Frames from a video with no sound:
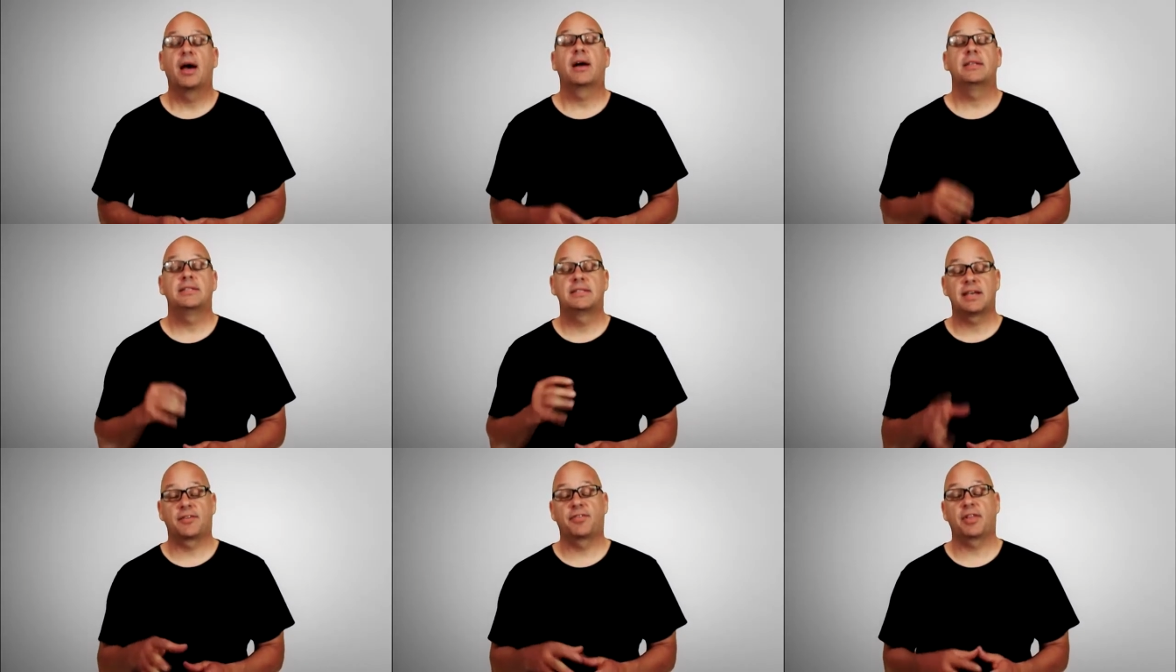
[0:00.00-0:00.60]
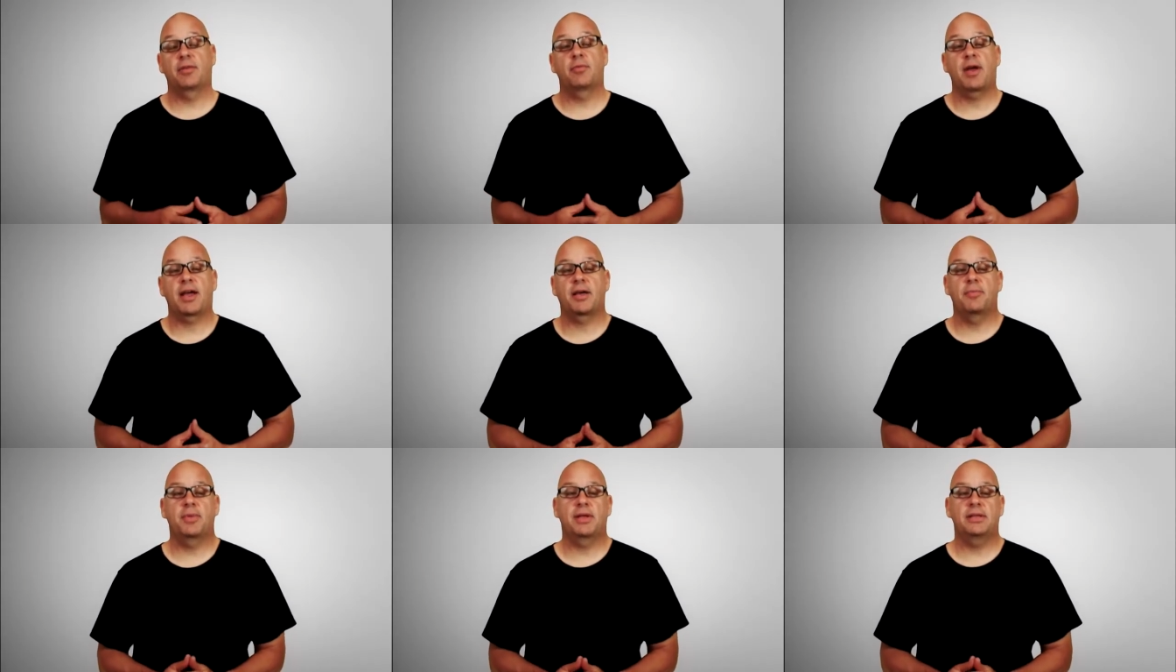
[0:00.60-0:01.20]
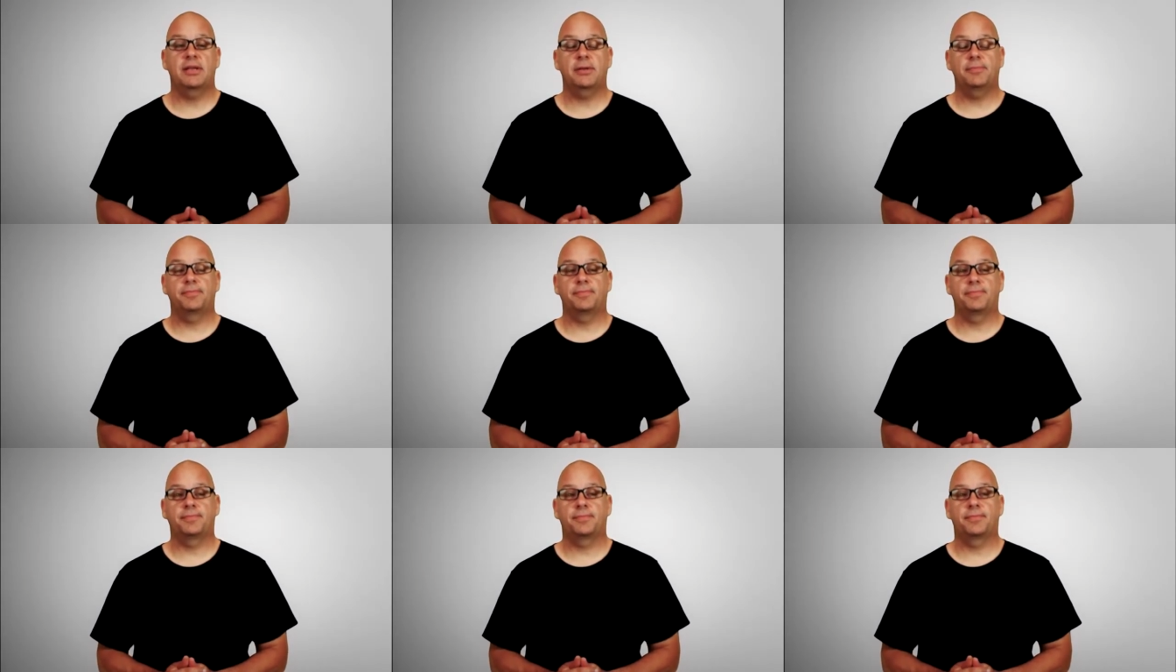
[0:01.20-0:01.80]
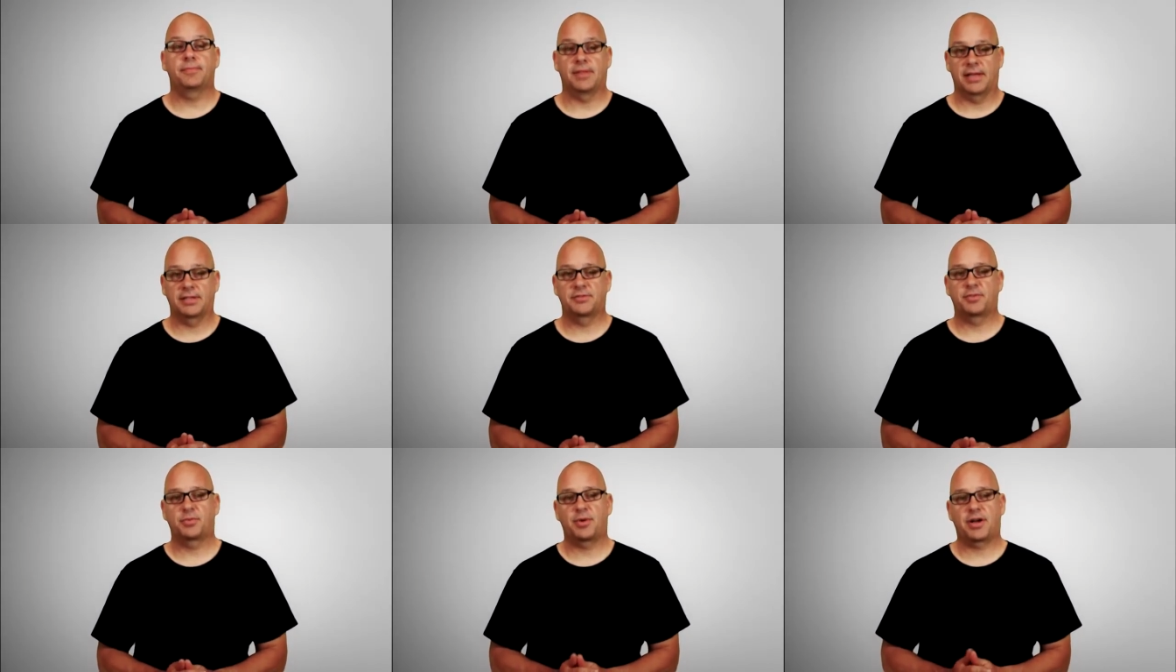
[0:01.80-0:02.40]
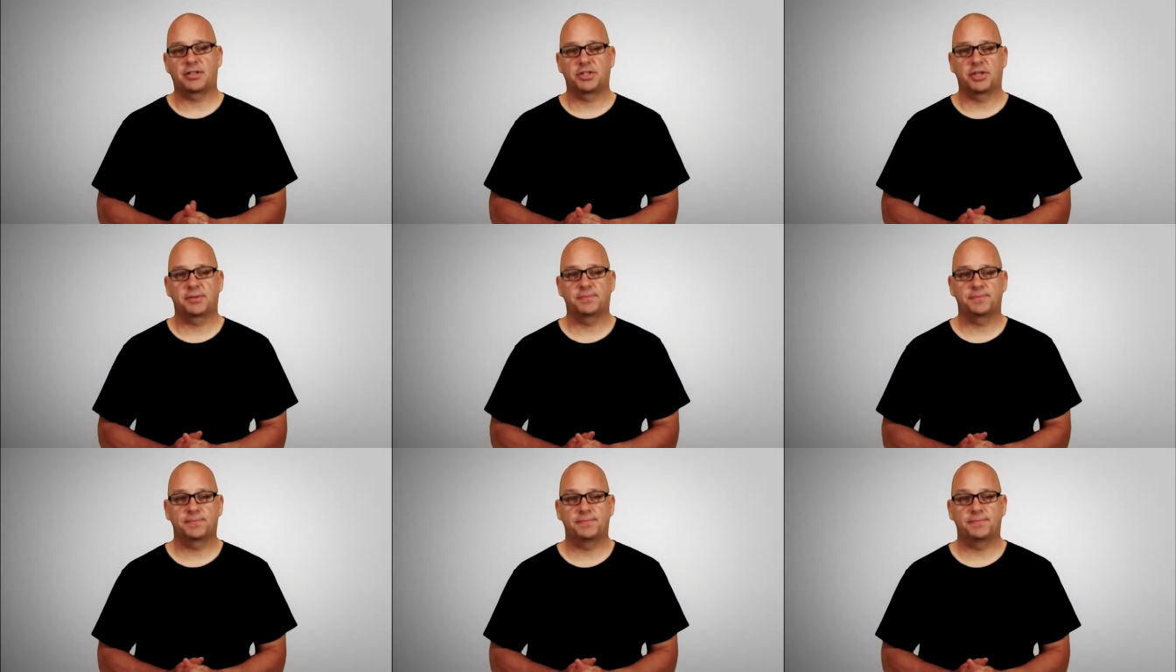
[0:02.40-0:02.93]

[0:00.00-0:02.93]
I definitely recommend it. Thanks for watching.